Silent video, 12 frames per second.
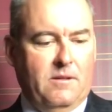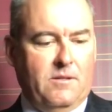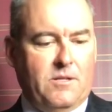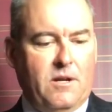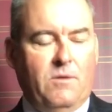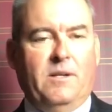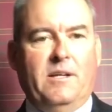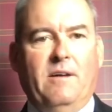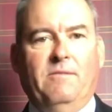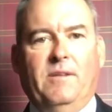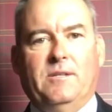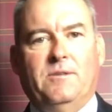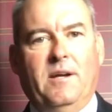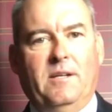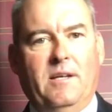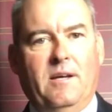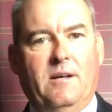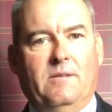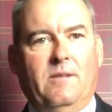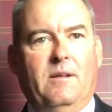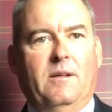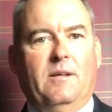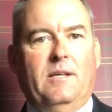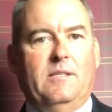show on Netflix right now.
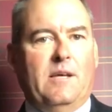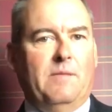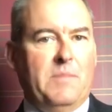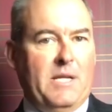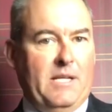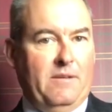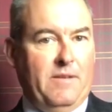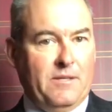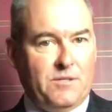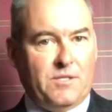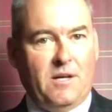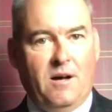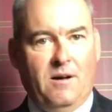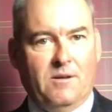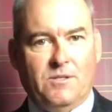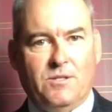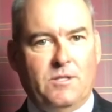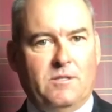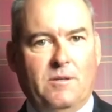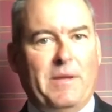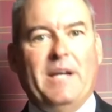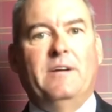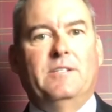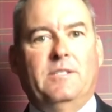He said many of his songs just
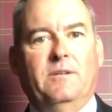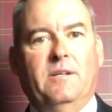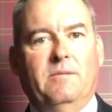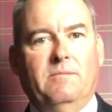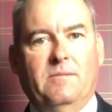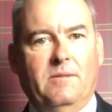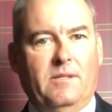appeared to him,